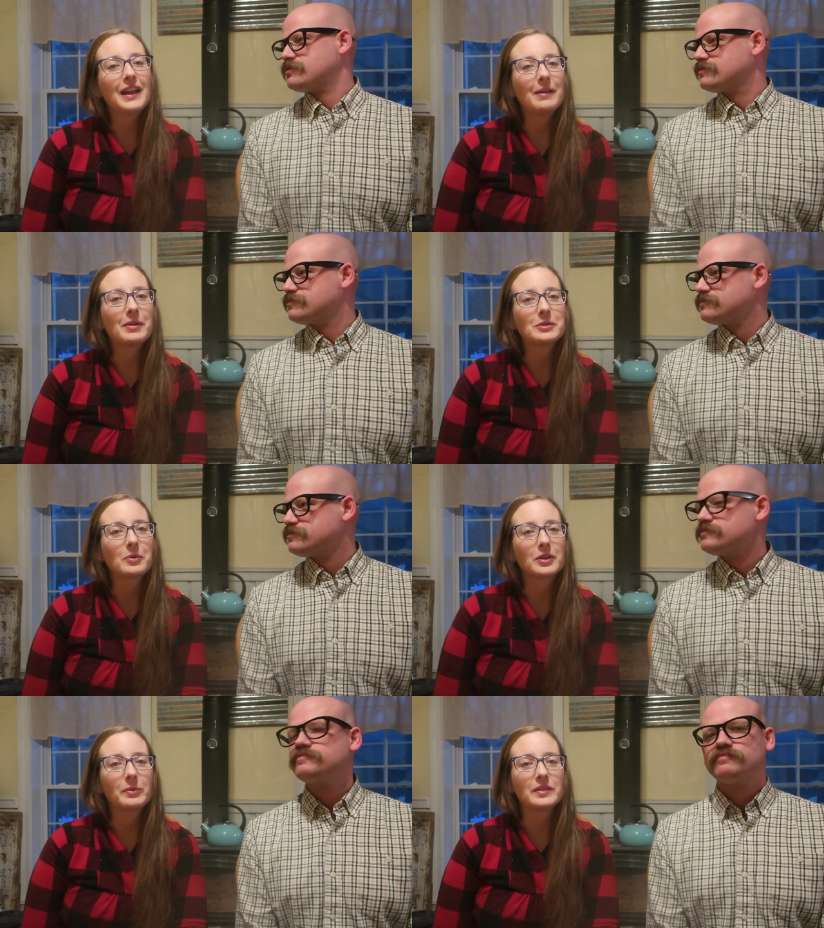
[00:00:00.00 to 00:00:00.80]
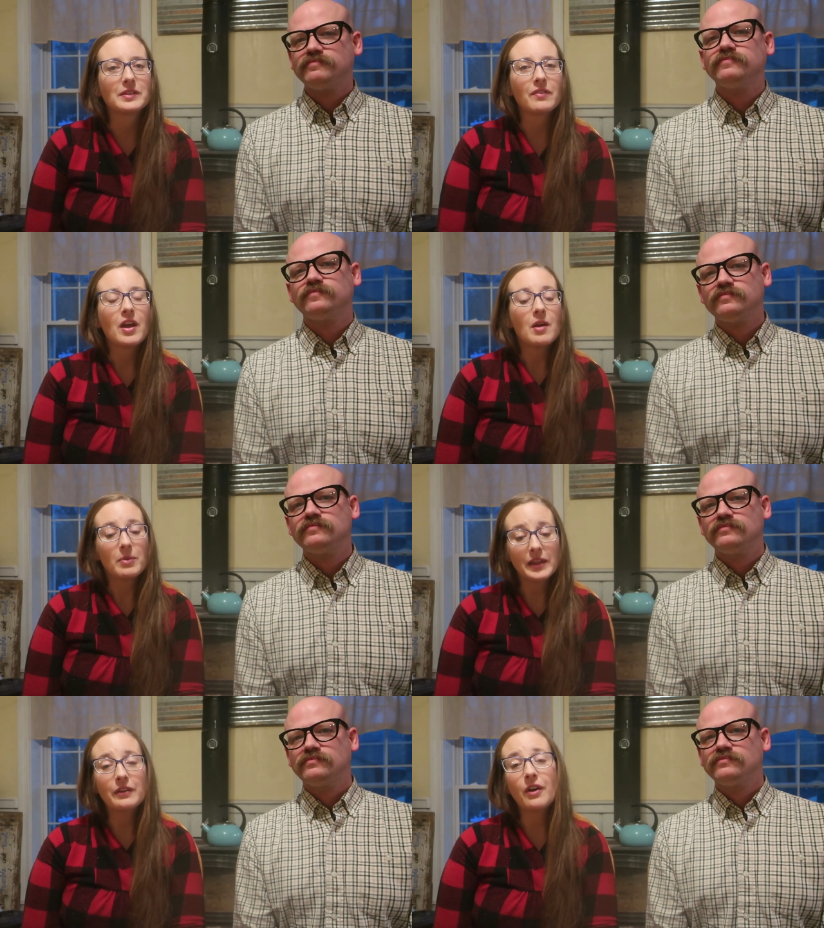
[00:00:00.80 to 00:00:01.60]
Speaker 1: Not much more expensive,
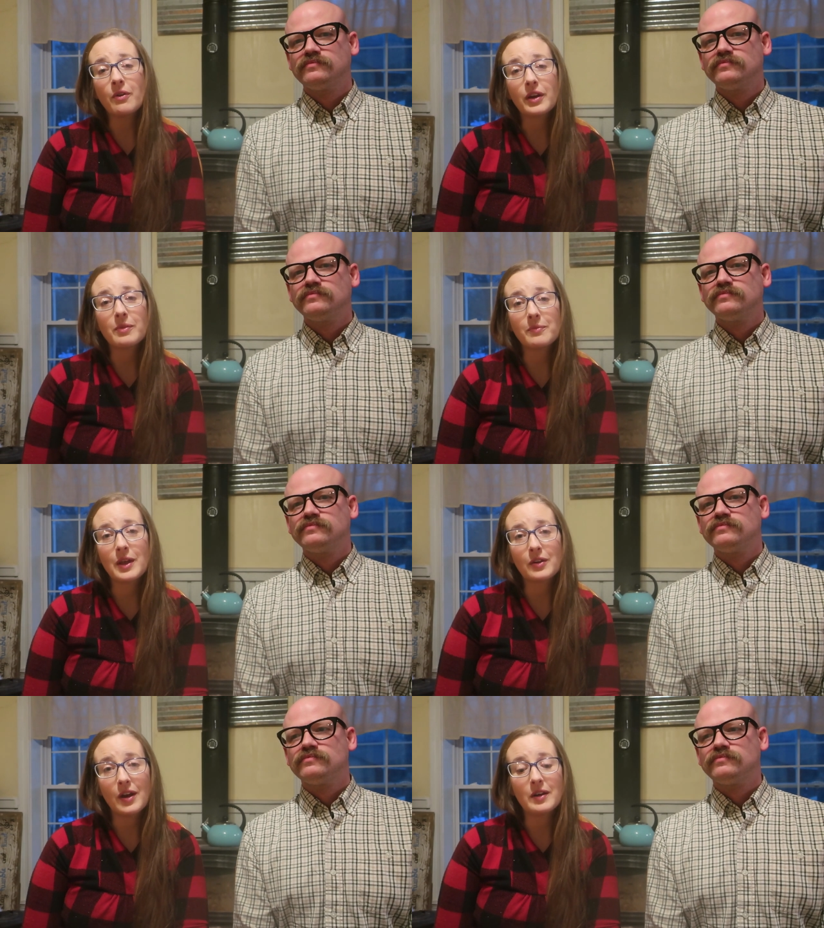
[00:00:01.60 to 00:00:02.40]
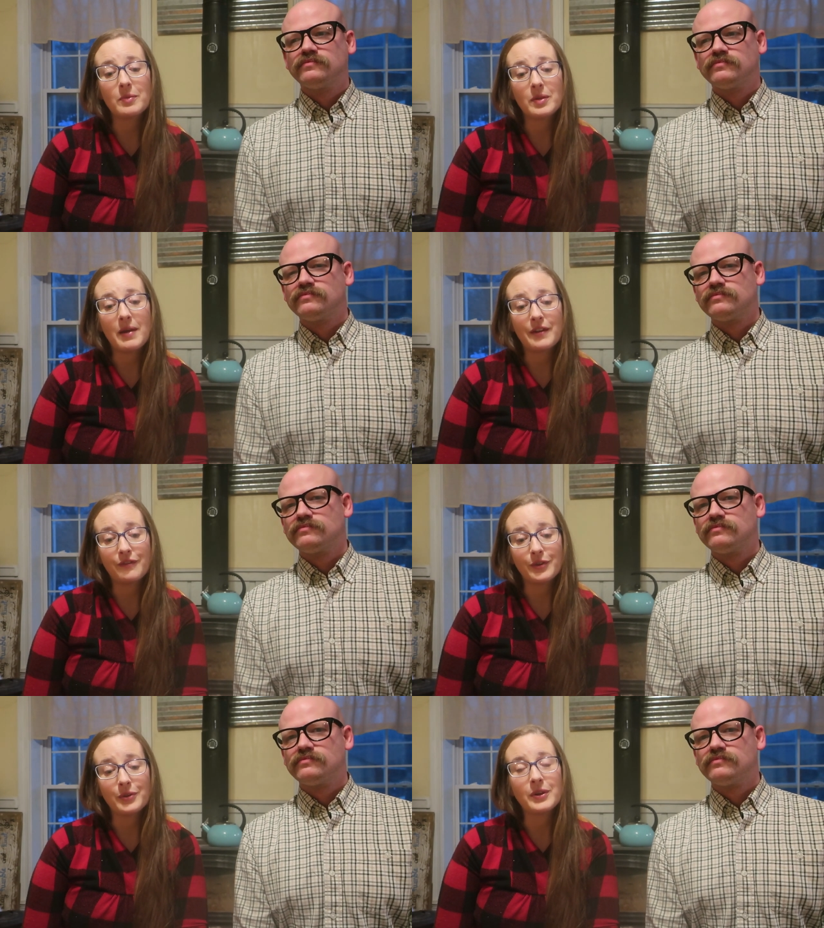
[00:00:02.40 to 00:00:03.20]
but they grow an incredible amount of
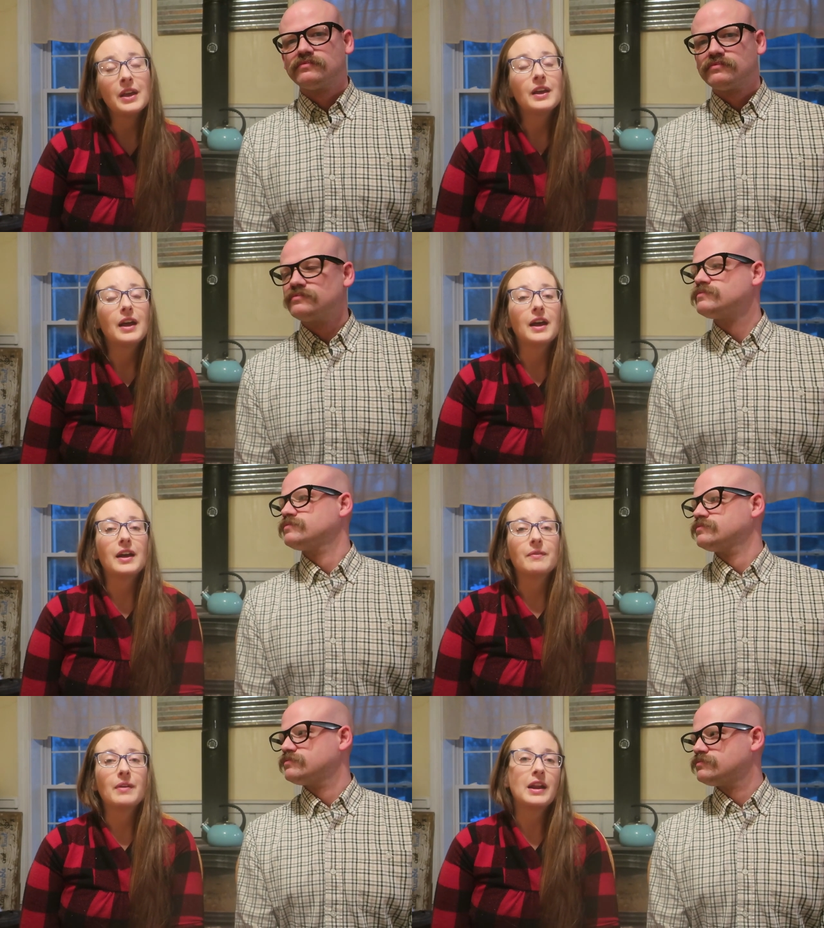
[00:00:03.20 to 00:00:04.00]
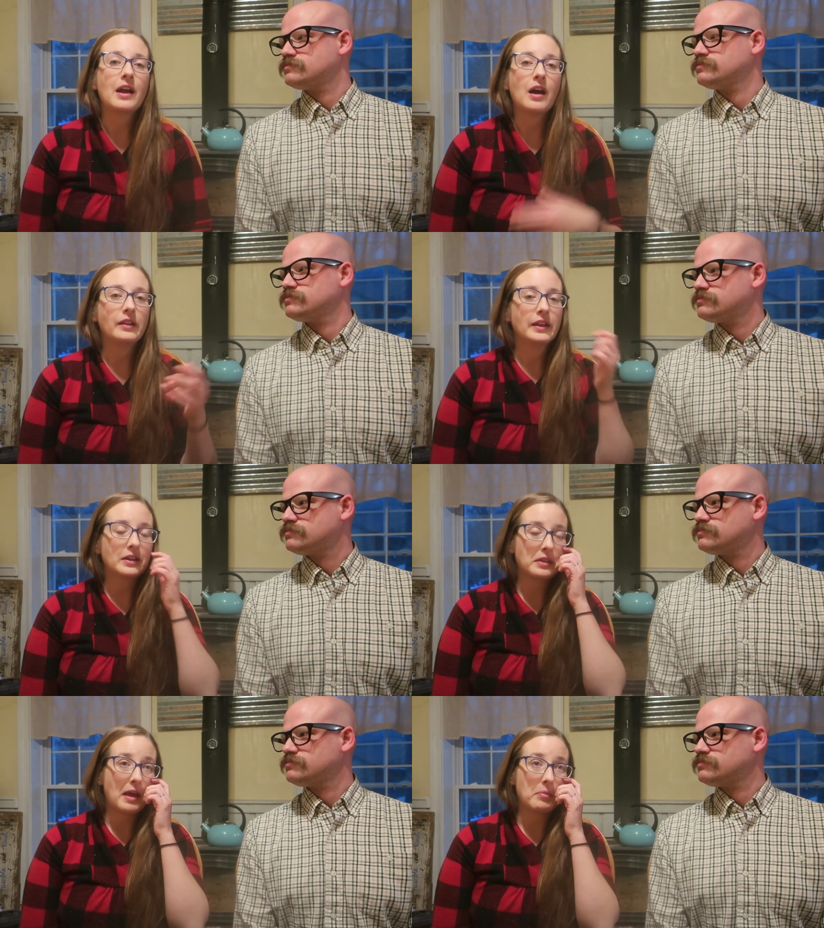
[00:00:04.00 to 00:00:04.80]
food. And I'll
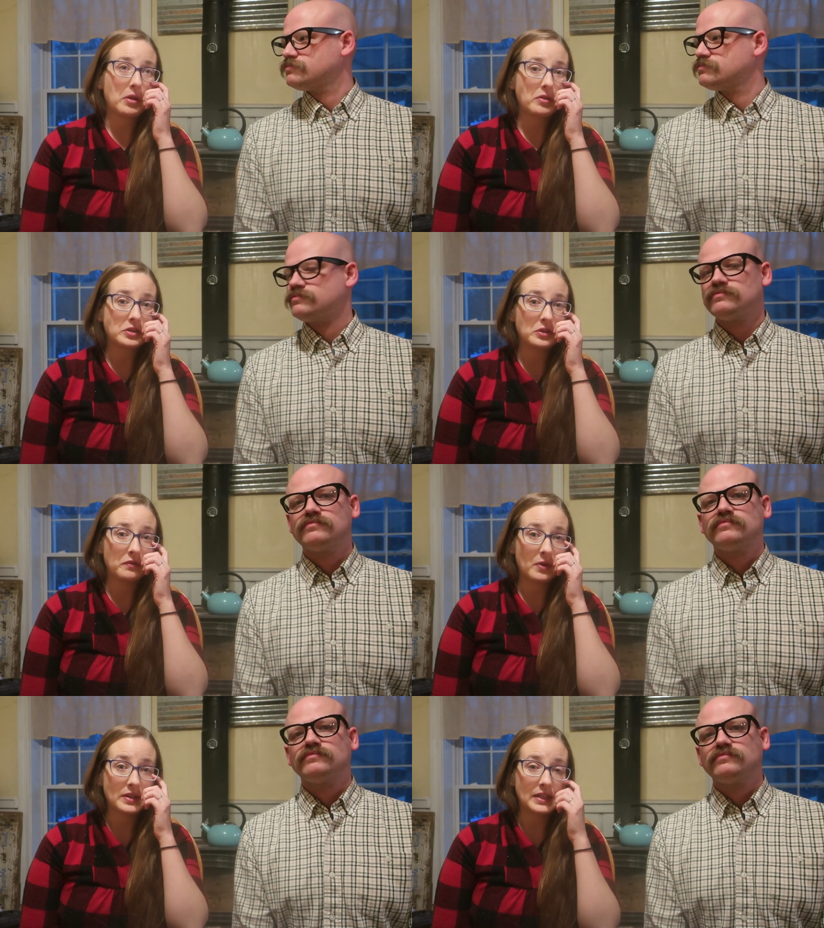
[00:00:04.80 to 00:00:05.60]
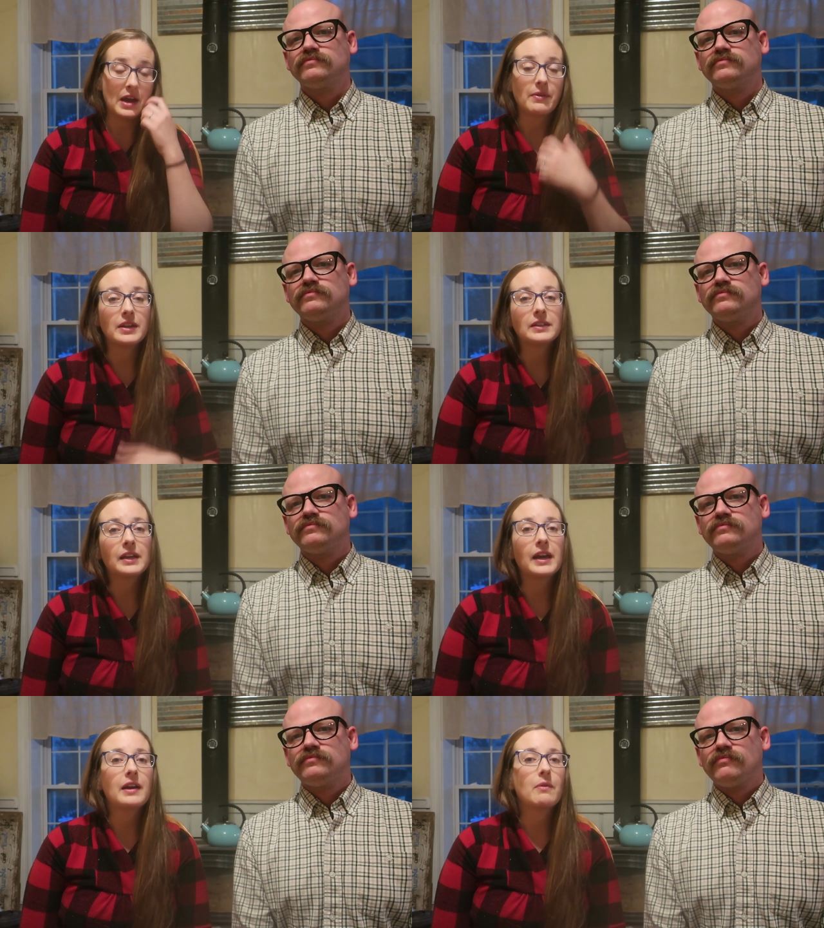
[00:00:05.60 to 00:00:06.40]
link that below too if you want to see how we did
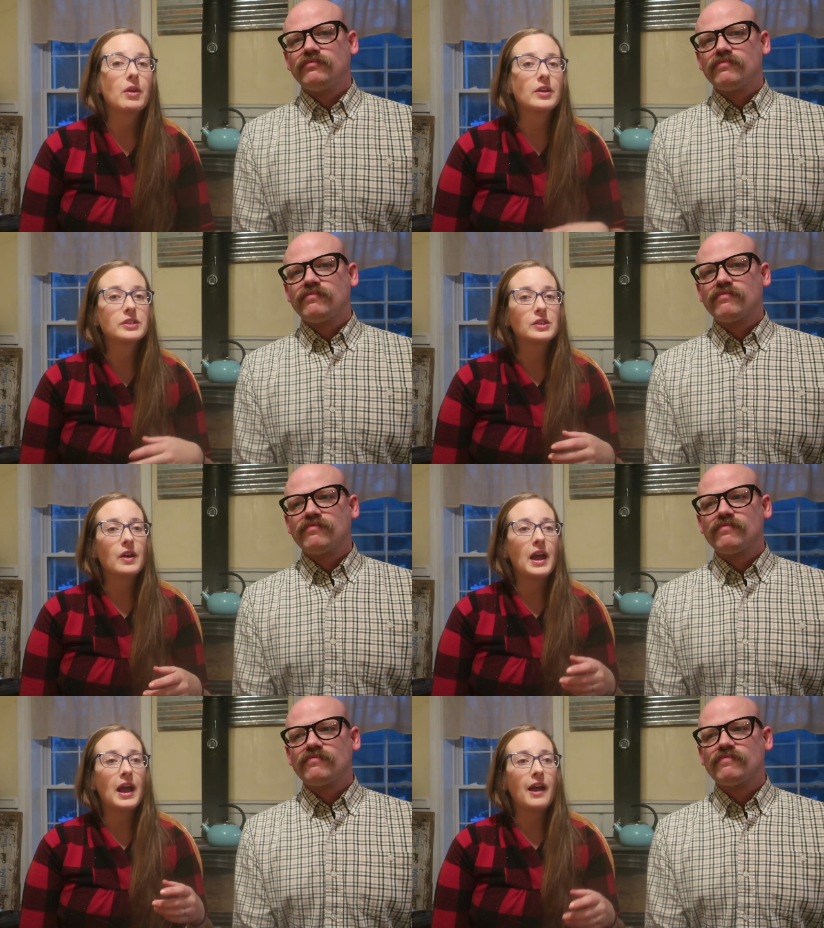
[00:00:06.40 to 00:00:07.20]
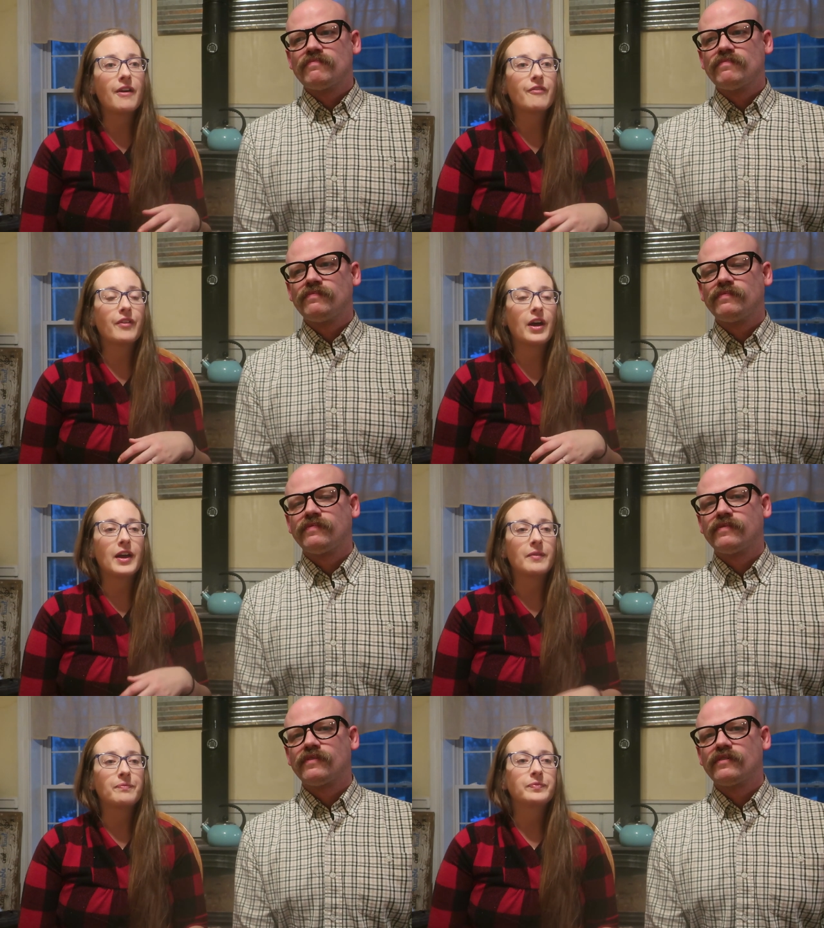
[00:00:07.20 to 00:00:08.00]
that. We also have
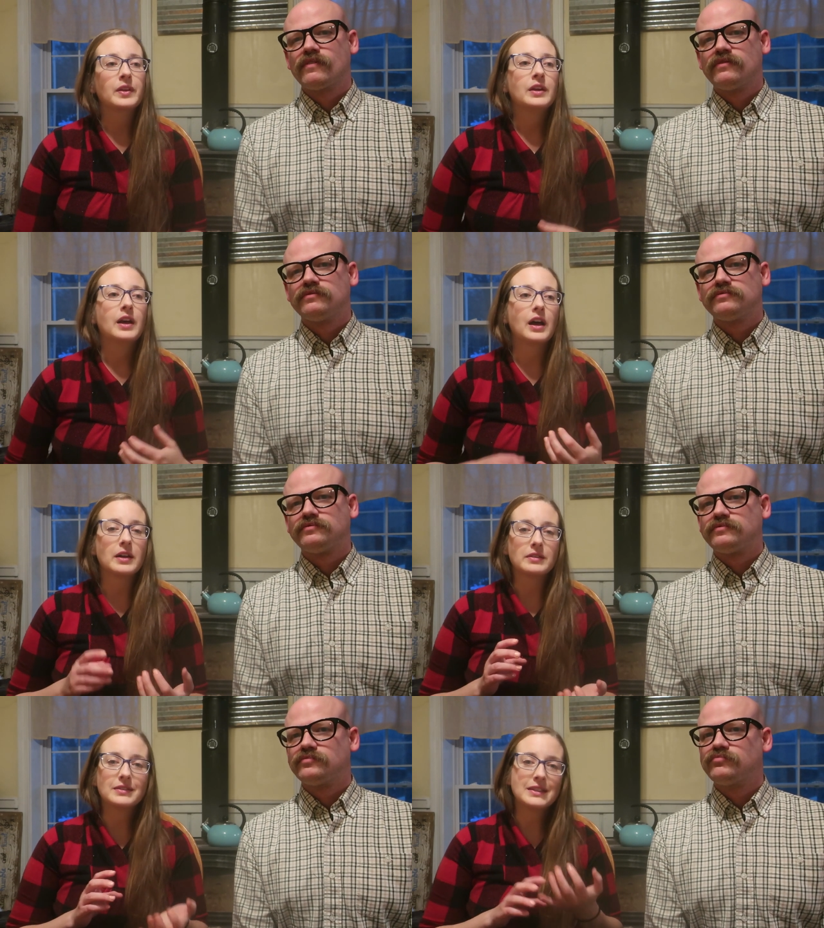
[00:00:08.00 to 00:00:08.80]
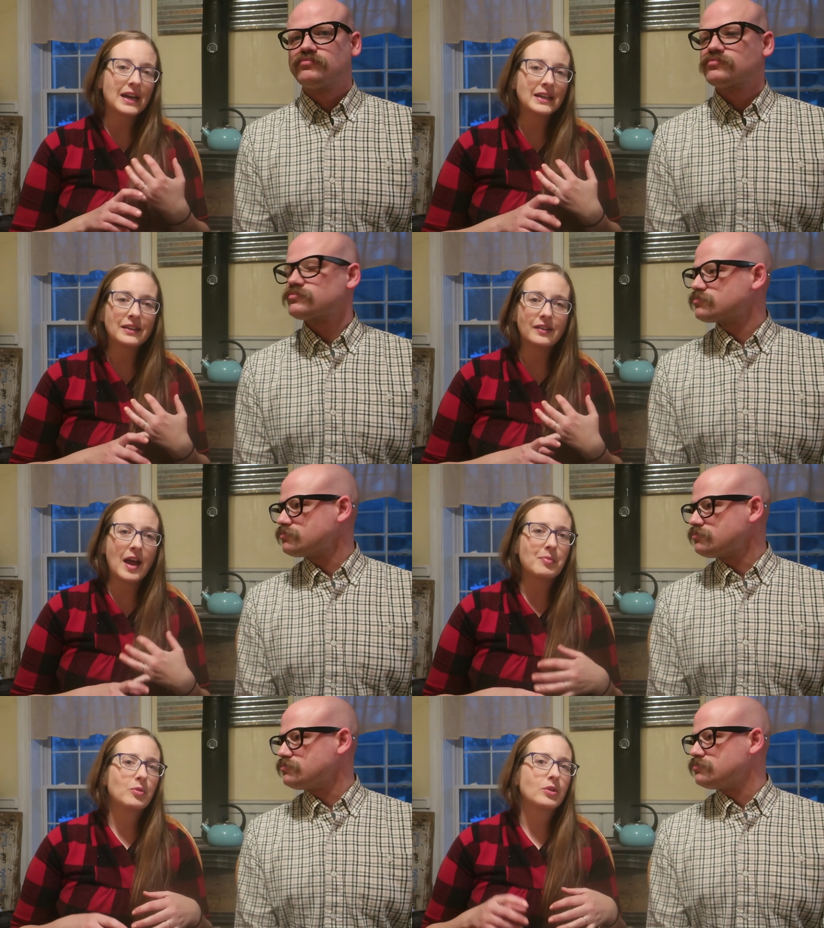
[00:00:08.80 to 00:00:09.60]
a tiny little apple